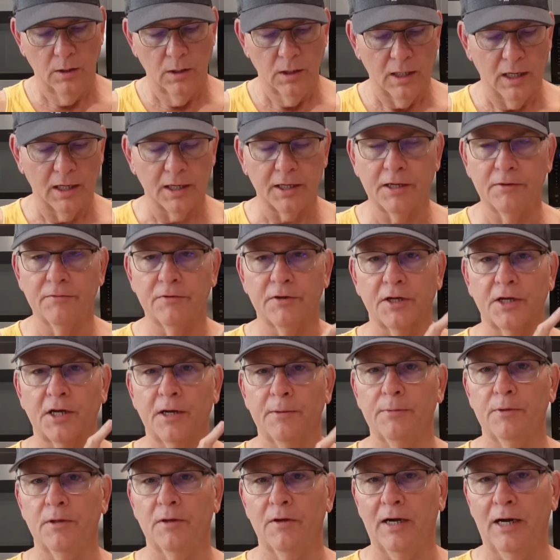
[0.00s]
I'll give it a
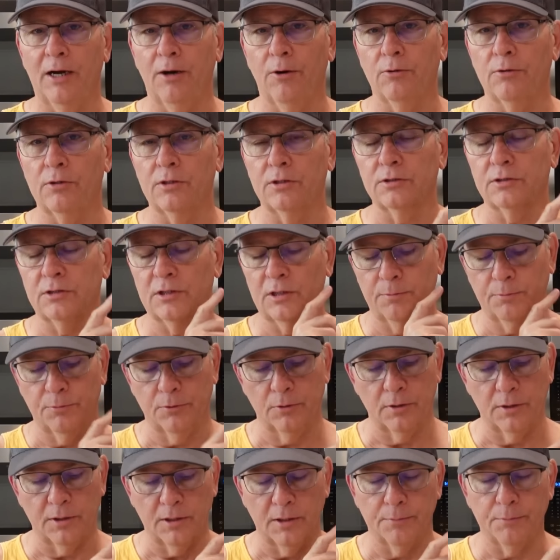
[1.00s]
couple of hours and I'll
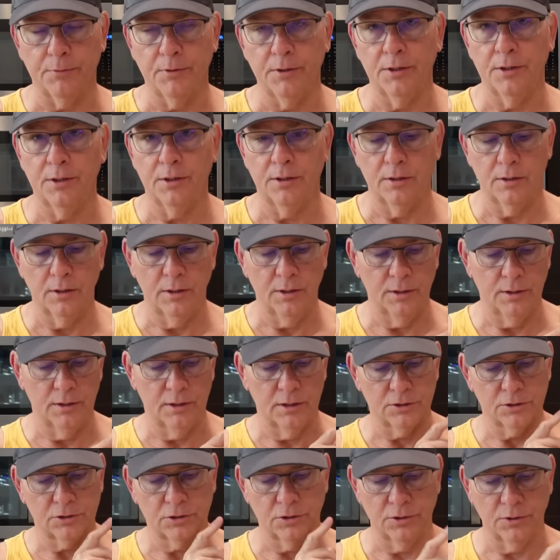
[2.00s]
put it up here and
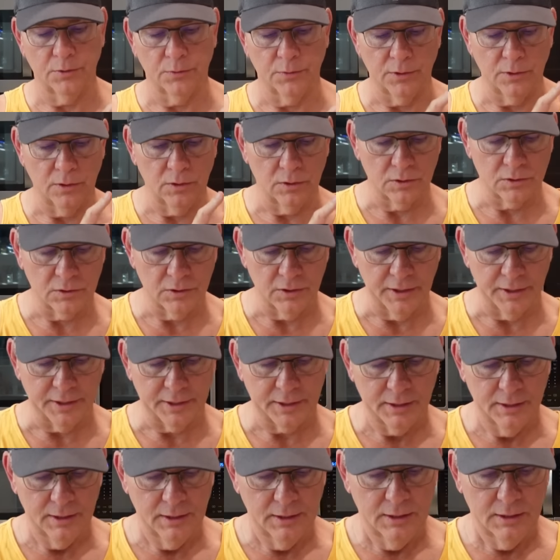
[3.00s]
I'll show you what it looks like.
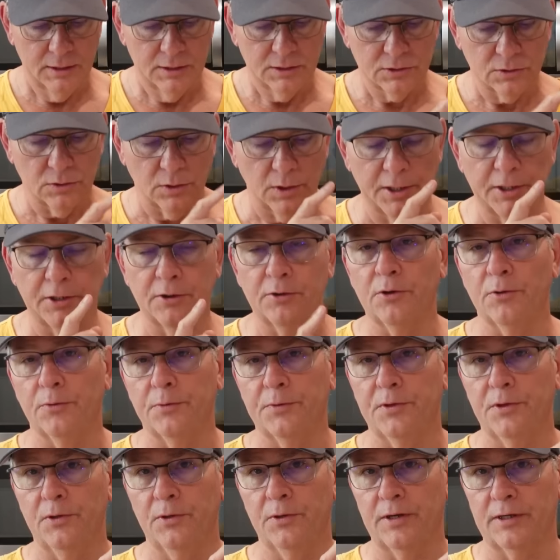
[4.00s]
So I don't know
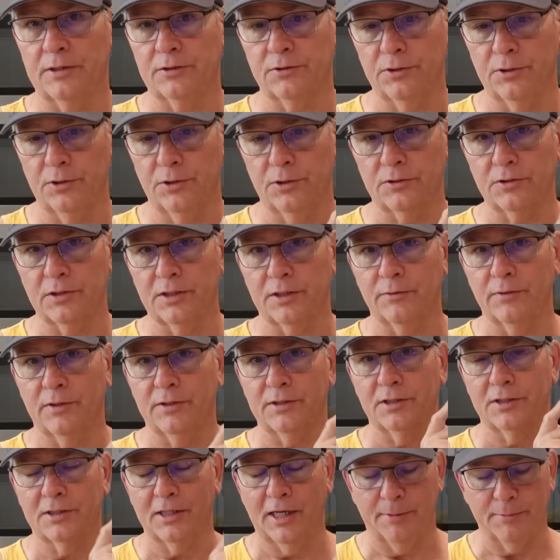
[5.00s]
what it actually looks like at
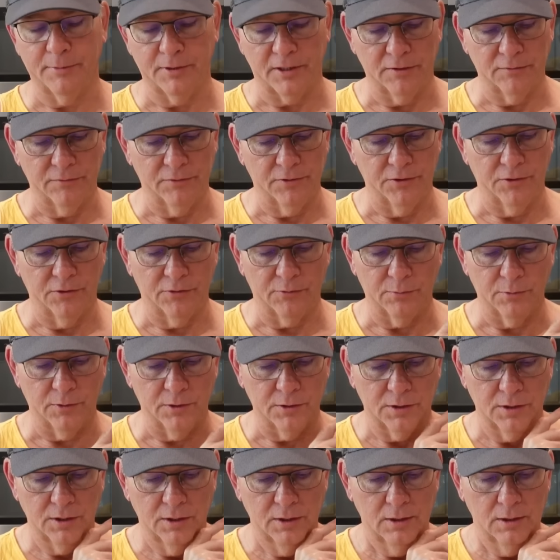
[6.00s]
the time of giving this,
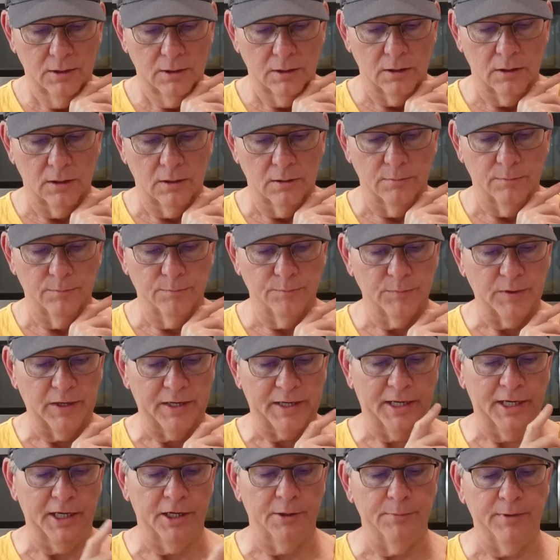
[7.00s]
but I
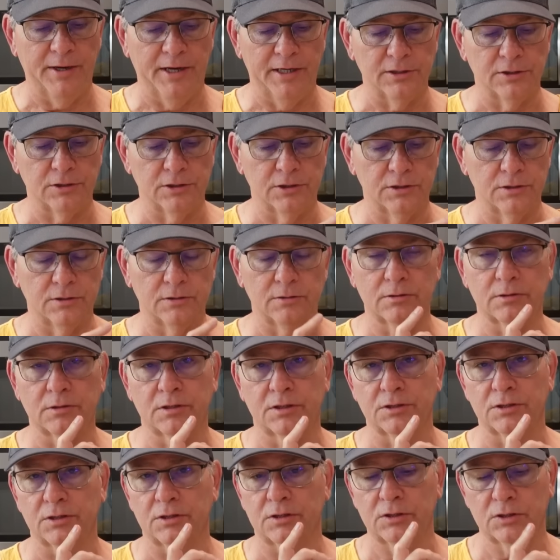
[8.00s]
can't imagine,
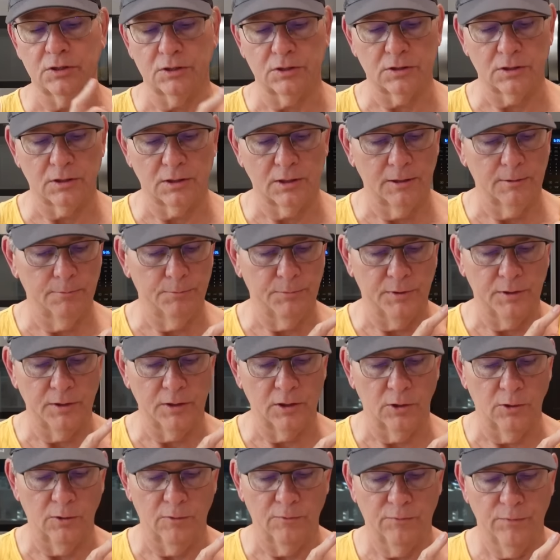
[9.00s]
because it's just
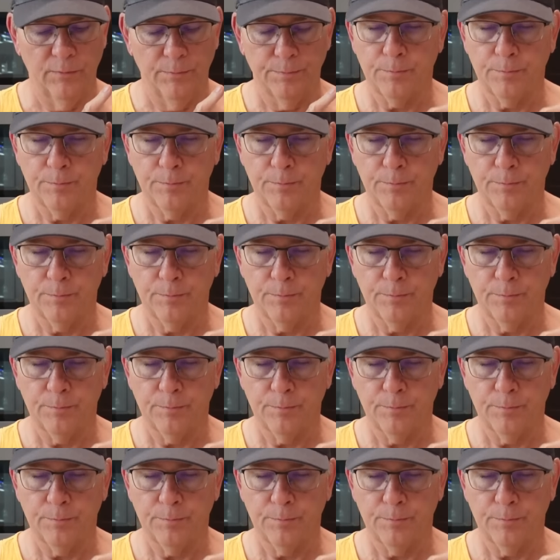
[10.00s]
meatloaf.